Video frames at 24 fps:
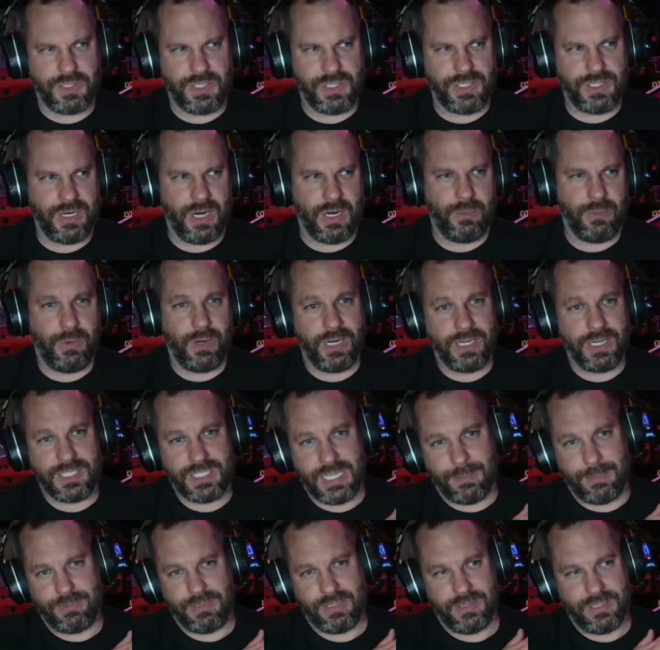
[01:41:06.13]
hardware,
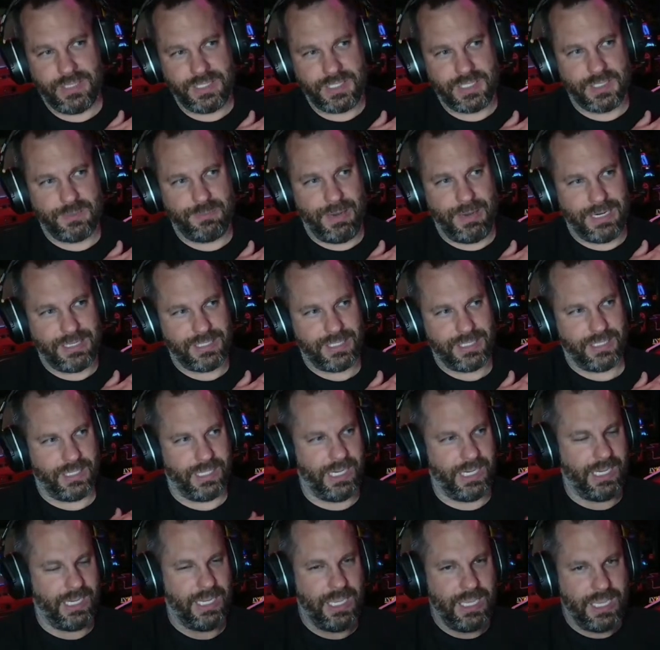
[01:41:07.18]
except this is
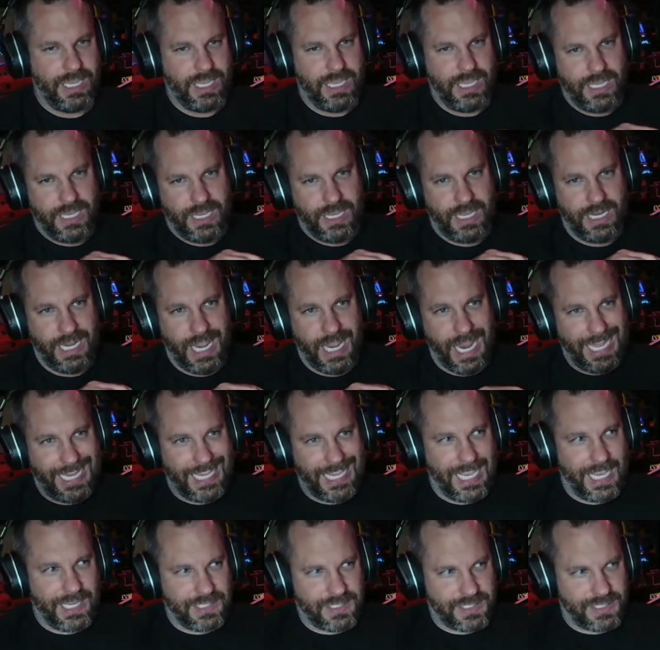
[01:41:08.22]
basically an
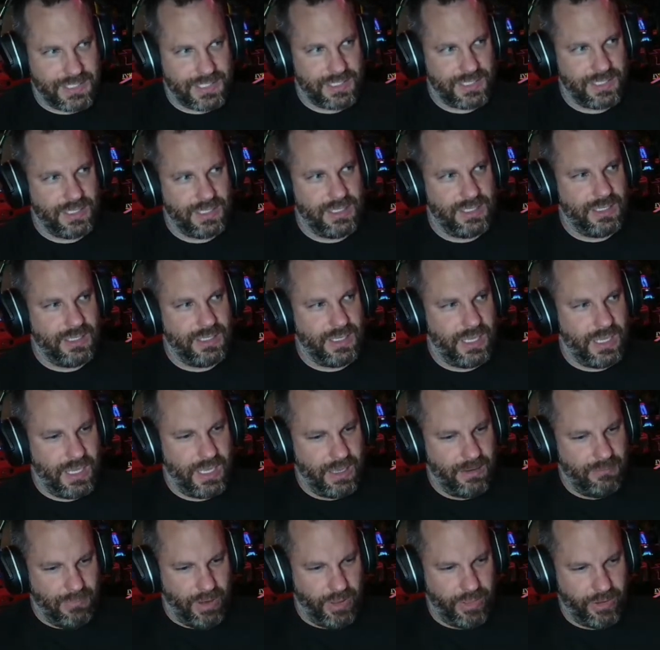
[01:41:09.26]
NES
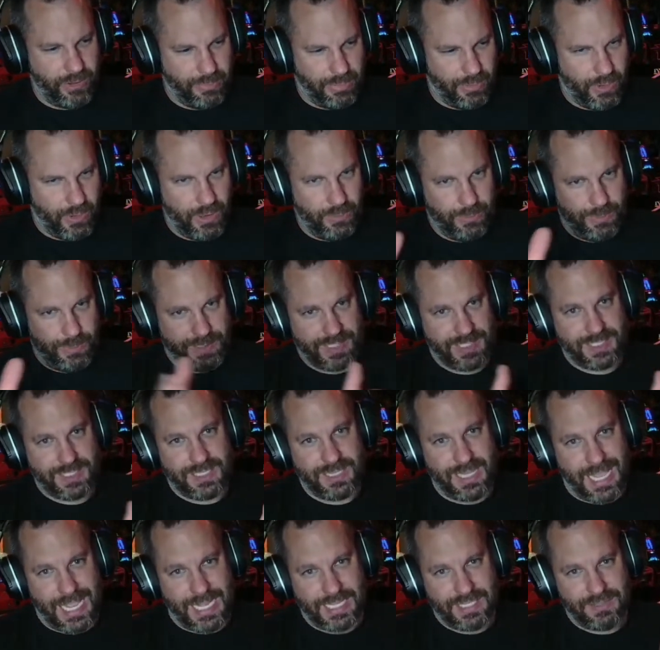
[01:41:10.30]
motherboard with
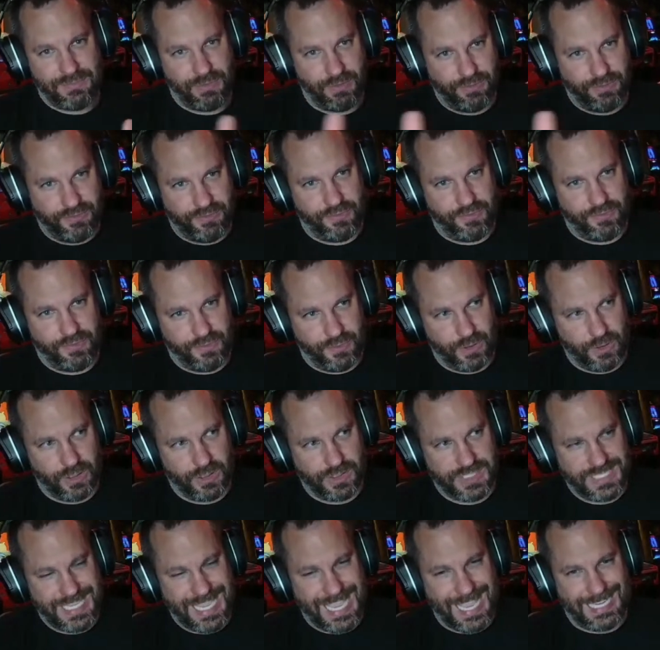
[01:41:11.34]
slots
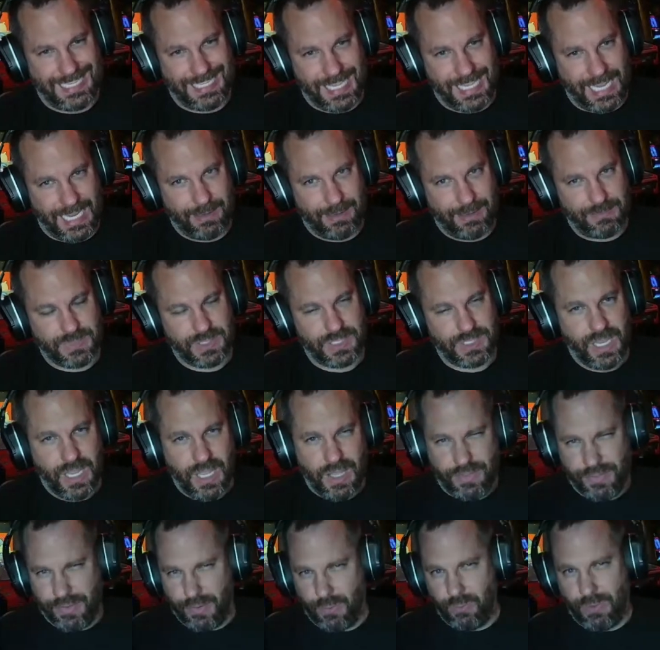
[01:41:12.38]
for 10 games.
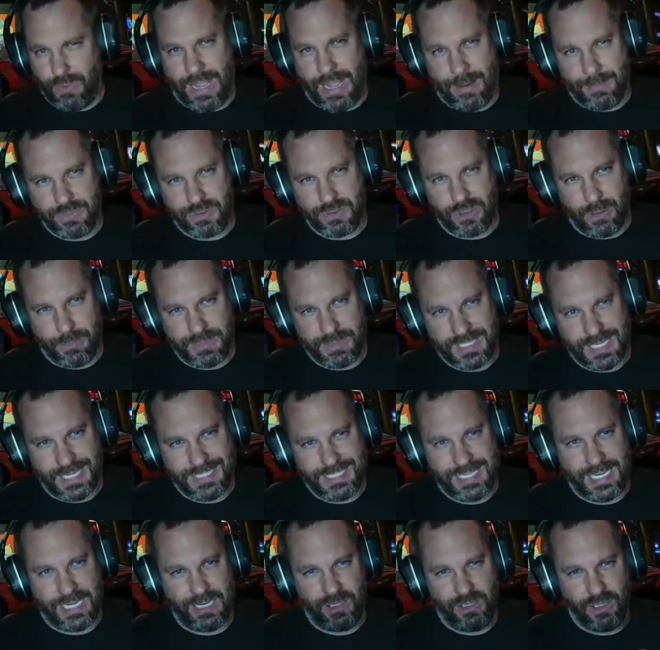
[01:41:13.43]
The ROMs are almost
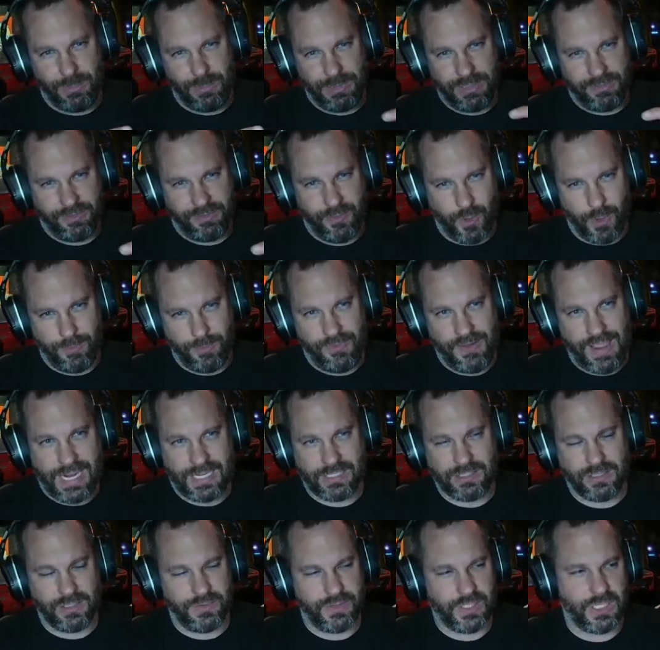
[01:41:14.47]
identical, but the form
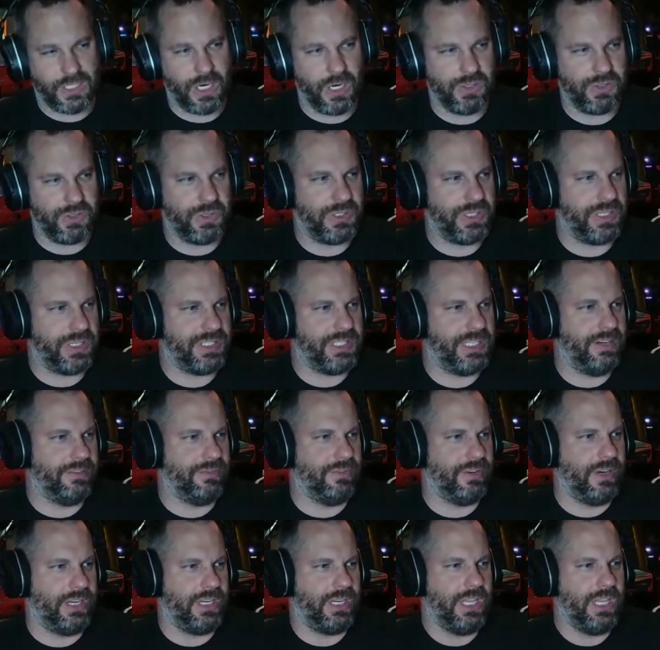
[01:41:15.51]
factor of the cartridge is
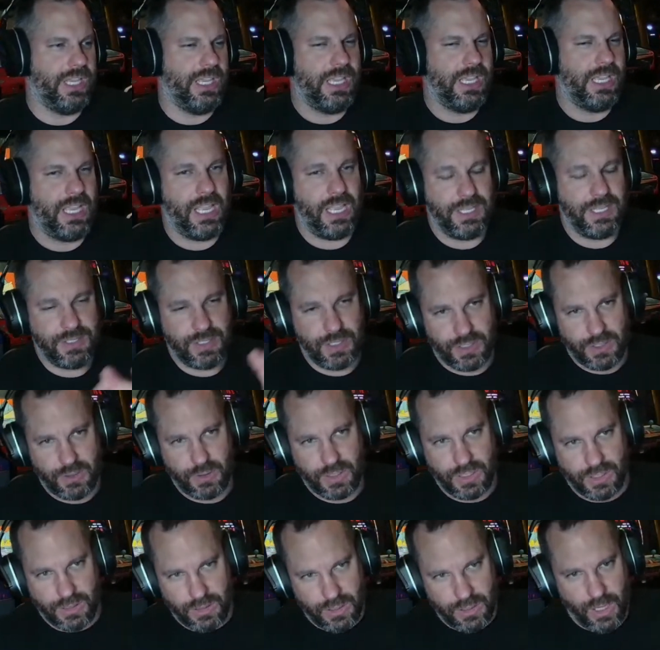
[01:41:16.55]
different. And so you
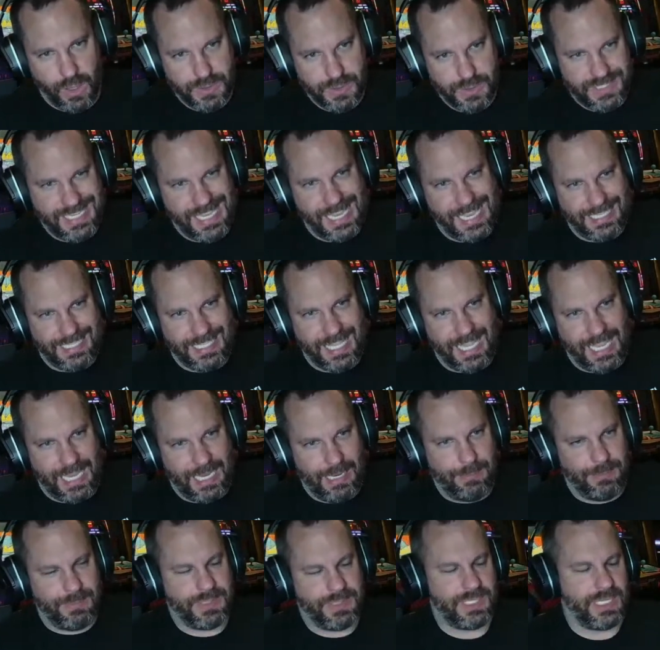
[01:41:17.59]
can load 10
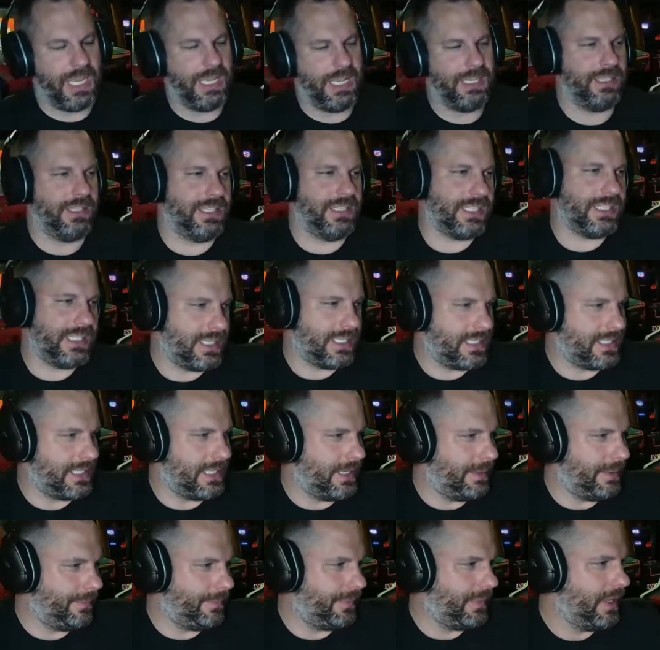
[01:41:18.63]
games onto the
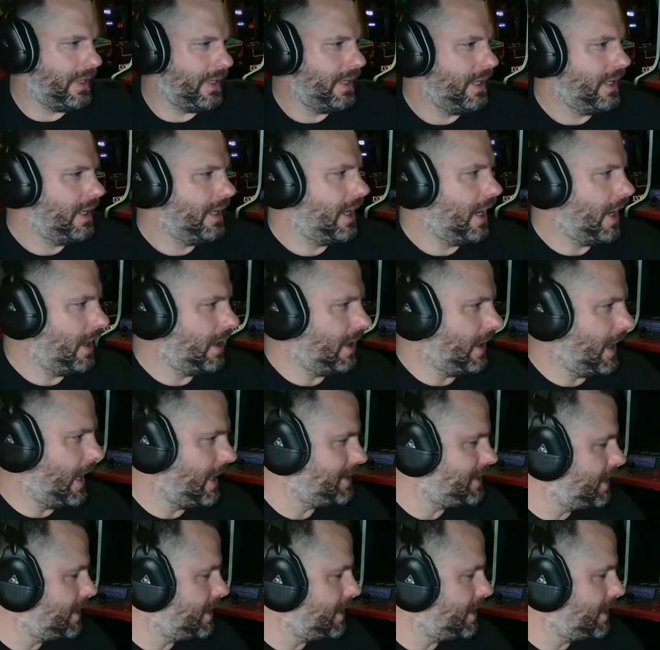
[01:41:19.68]
system, onto the